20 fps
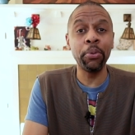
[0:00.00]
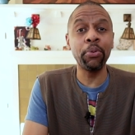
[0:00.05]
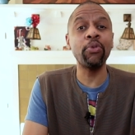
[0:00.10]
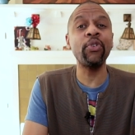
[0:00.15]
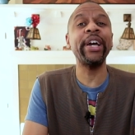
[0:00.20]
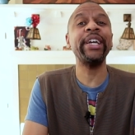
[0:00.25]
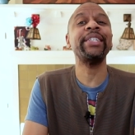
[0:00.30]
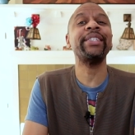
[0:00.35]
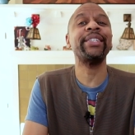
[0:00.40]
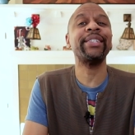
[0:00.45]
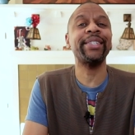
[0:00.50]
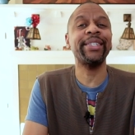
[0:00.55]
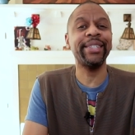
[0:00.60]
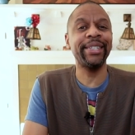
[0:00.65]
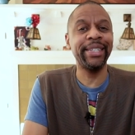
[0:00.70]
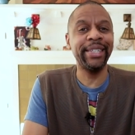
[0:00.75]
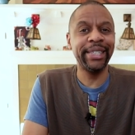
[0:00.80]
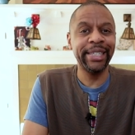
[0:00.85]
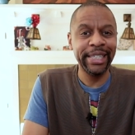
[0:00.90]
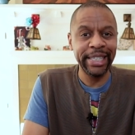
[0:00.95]

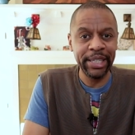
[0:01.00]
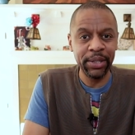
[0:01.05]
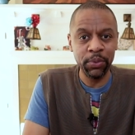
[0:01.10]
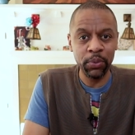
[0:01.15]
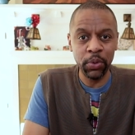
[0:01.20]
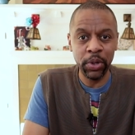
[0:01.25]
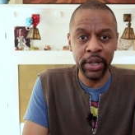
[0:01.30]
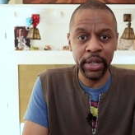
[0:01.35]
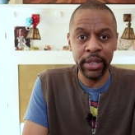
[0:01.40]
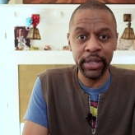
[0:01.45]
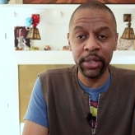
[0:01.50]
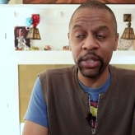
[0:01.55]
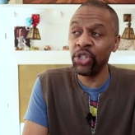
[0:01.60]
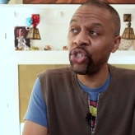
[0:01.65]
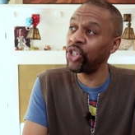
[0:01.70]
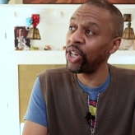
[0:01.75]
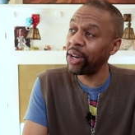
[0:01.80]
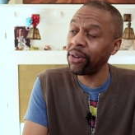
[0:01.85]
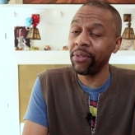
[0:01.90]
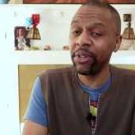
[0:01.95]
price it was.
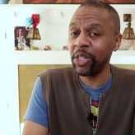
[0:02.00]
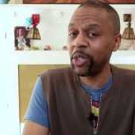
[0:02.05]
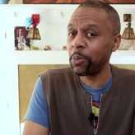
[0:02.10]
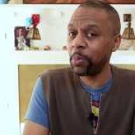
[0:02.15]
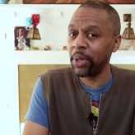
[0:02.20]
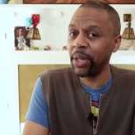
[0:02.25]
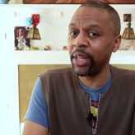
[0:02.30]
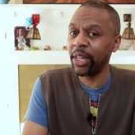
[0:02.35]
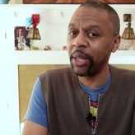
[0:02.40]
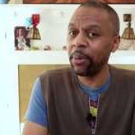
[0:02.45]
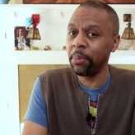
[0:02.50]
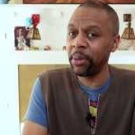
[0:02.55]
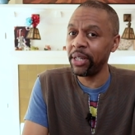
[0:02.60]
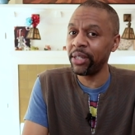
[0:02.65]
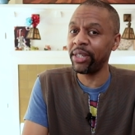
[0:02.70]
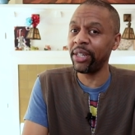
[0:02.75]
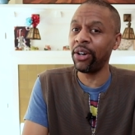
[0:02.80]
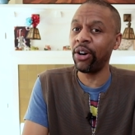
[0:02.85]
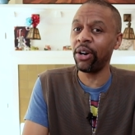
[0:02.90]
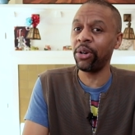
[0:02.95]
Generally speaking,
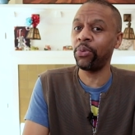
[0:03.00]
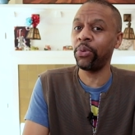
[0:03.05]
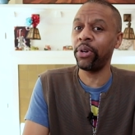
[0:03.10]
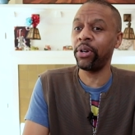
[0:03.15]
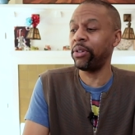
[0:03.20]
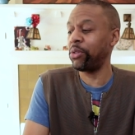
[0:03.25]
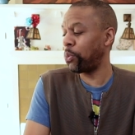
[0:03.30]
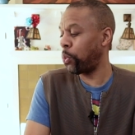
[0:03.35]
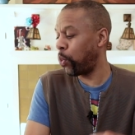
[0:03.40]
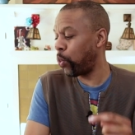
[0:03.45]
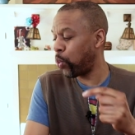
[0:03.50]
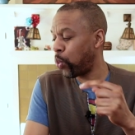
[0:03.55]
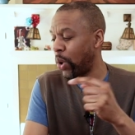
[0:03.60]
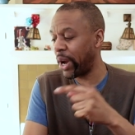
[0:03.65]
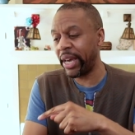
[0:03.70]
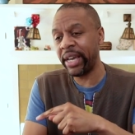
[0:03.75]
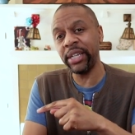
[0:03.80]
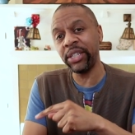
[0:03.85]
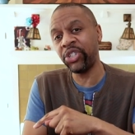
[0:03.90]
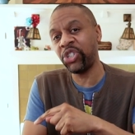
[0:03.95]
PC hardware is
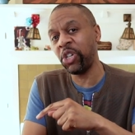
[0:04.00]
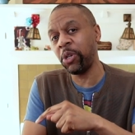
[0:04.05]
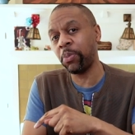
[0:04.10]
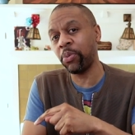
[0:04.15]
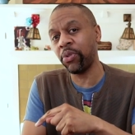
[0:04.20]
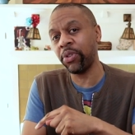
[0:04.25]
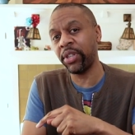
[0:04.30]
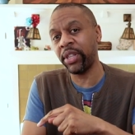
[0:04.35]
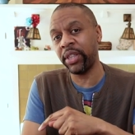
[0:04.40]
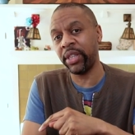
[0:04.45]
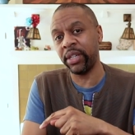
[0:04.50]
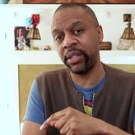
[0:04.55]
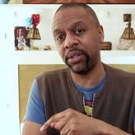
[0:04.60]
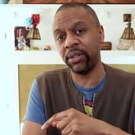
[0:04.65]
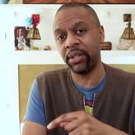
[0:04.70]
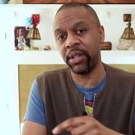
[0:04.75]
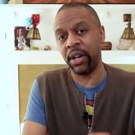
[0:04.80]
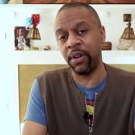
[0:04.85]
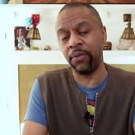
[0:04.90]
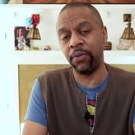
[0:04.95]
way cheaper than this
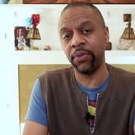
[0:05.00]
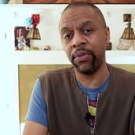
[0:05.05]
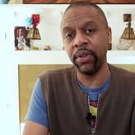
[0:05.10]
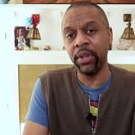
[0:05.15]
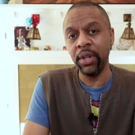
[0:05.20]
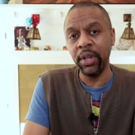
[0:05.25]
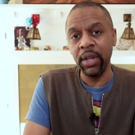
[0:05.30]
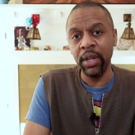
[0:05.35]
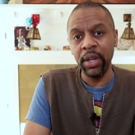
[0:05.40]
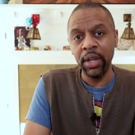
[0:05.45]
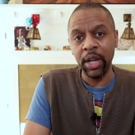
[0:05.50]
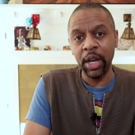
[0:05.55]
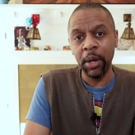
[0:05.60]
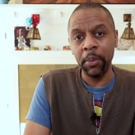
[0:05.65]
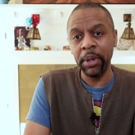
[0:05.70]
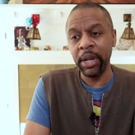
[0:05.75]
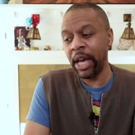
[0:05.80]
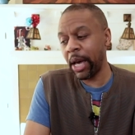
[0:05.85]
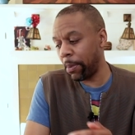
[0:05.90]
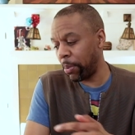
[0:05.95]
stuff. I
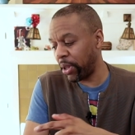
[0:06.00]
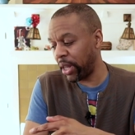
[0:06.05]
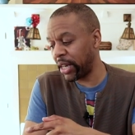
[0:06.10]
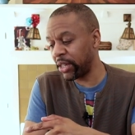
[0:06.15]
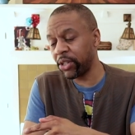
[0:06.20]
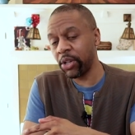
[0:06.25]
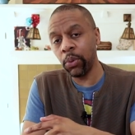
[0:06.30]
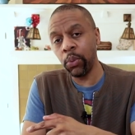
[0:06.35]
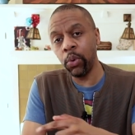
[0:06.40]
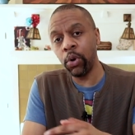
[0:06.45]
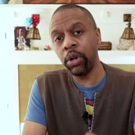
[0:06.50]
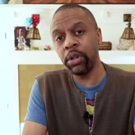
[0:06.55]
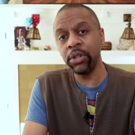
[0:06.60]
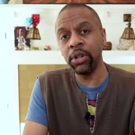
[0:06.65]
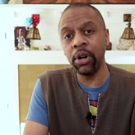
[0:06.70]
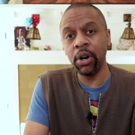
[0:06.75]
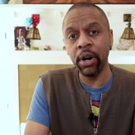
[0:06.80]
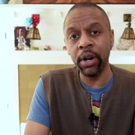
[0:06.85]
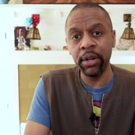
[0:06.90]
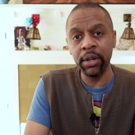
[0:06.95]
mean, Apple has their walled
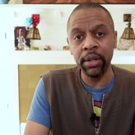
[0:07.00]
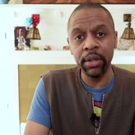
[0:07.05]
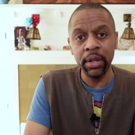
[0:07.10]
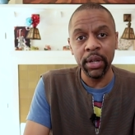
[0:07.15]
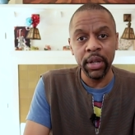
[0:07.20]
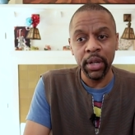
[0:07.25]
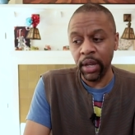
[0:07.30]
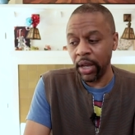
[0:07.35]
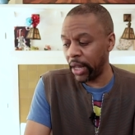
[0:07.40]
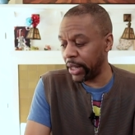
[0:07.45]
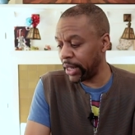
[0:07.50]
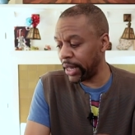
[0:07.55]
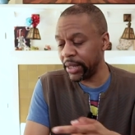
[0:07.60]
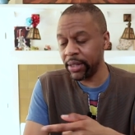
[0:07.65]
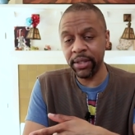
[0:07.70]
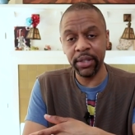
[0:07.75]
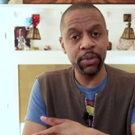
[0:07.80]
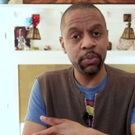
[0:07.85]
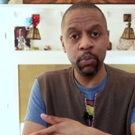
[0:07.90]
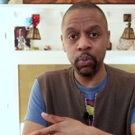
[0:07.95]
garden, and
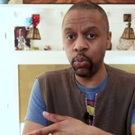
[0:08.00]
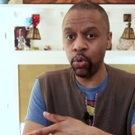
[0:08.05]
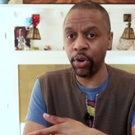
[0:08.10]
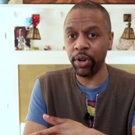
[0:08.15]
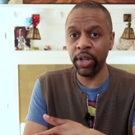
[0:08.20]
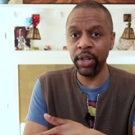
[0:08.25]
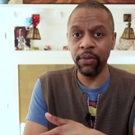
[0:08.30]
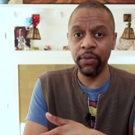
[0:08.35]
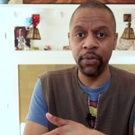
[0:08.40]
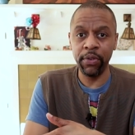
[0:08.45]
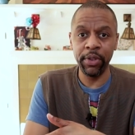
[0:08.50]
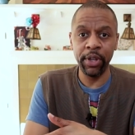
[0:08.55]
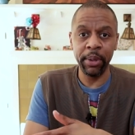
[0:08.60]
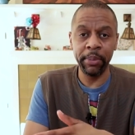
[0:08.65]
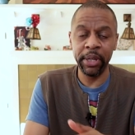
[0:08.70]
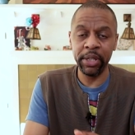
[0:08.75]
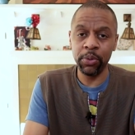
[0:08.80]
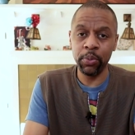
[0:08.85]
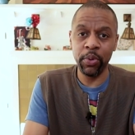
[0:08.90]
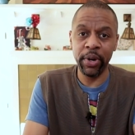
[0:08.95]
that's working for them.
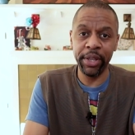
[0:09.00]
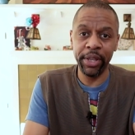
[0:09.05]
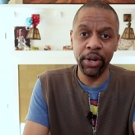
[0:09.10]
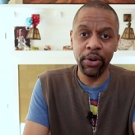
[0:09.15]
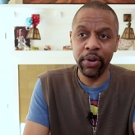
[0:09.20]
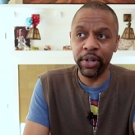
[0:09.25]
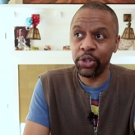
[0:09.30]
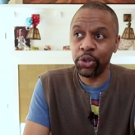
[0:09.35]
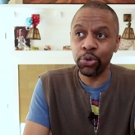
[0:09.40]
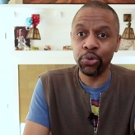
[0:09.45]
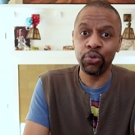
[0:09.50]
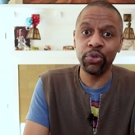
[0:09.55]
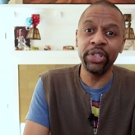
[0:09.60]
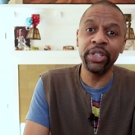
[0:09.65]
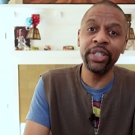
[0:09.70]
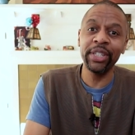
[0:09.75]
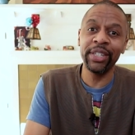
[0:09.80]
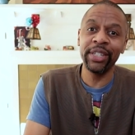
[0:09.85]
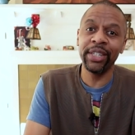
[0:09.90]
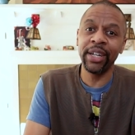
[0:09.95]
That's why they're a
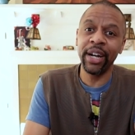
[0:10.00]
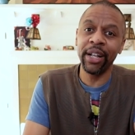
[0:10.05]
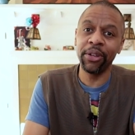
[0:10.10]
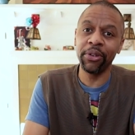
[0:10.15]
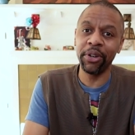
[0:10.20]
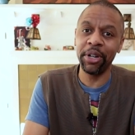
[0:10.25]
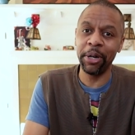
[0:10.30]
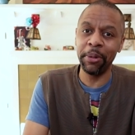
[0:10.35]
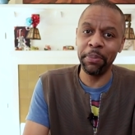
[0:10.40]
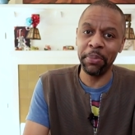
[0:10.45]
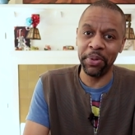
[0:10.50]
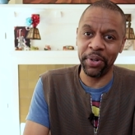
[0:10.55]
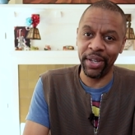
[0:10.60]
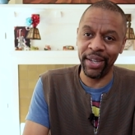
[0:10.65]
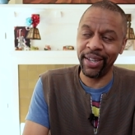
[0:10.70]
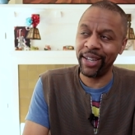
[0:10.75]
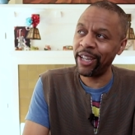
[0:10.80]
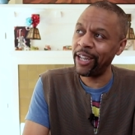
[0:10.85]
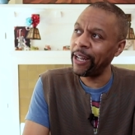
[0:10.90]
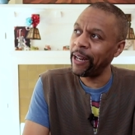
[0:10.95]
trillion-dollar
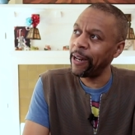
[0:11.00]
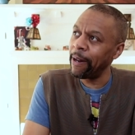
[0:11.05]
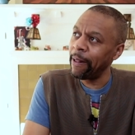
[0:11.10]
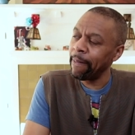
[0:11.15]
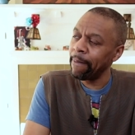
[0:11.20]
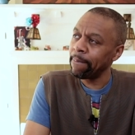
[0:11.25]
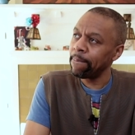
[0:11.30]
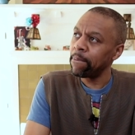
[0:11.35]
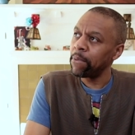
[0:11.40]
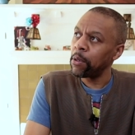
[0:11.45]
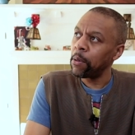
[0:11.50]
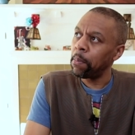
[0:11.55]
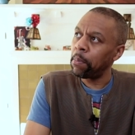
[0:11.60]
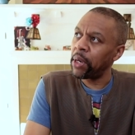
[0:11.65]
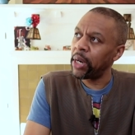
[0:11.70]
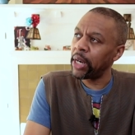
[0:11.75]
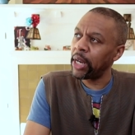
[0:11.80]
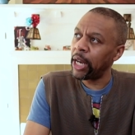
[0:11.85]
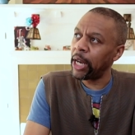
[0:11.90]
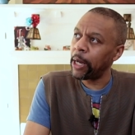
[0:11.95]
company.
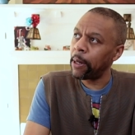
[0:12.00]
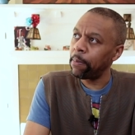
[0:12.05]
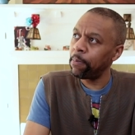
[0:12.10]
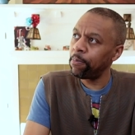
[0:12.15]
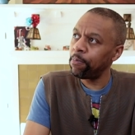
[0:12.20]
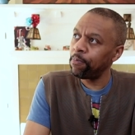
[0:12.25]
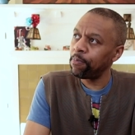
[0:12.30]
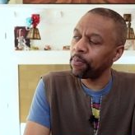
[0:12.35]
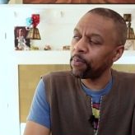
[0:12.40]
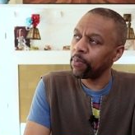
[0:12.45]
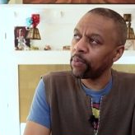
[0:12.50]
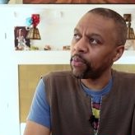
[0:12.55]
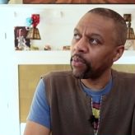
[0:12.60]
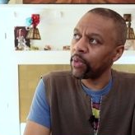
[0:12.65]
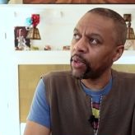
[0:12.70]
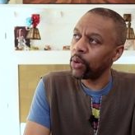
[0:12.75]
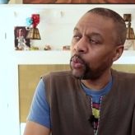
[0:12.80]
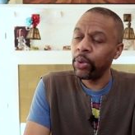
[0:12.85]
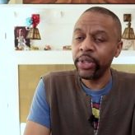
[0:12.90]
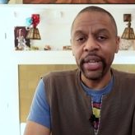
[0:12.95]
But
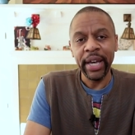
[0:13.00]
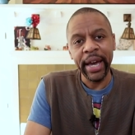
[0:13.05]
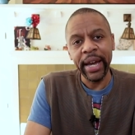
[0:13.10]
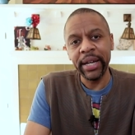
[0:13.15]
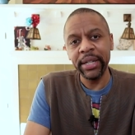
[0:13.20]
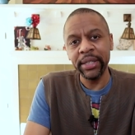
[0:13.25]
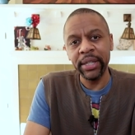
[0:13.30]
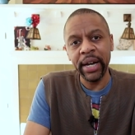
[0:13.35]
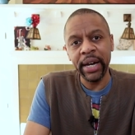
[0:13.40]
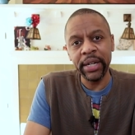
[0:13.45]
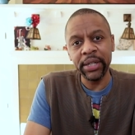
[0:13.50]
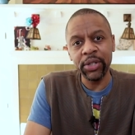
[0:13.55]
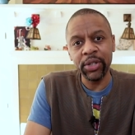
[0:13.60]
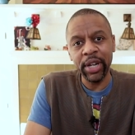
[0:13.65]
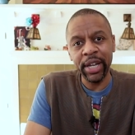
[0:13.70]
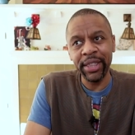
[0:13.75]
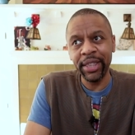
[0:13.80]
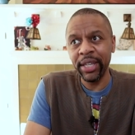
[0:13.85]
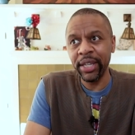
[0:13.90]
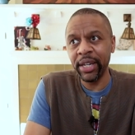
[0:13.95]
with the Hackintosh,
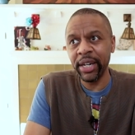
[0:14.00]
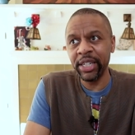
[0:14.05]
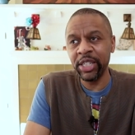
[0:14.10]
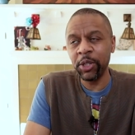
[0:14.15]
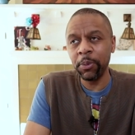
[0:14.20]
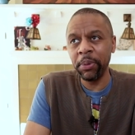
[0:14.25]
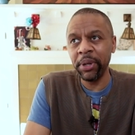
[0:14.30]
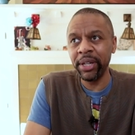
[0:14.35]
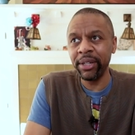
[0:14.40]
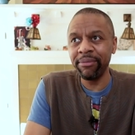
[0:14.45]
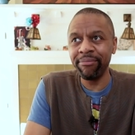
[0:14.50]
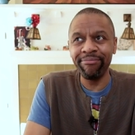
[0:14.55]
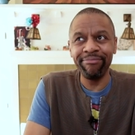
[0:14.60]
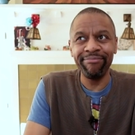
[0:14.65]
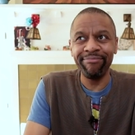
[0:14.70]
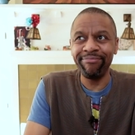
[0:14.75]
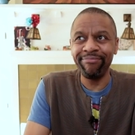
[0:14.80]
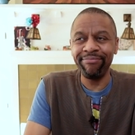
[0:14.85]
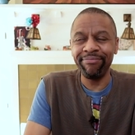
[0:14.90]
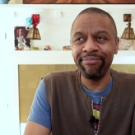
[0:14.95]
I think I spent
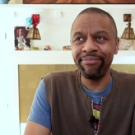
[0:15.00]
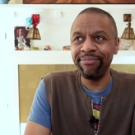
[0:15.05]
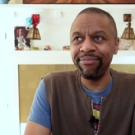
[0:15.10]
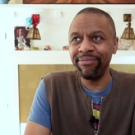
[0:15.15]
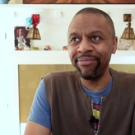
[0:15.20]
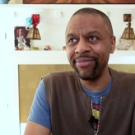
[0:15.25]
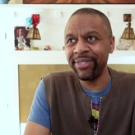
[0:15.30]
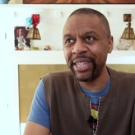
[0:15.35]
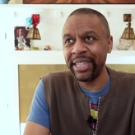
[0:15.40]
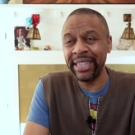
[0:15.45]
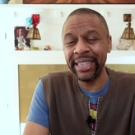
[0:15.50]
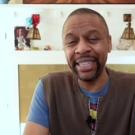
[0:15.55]
a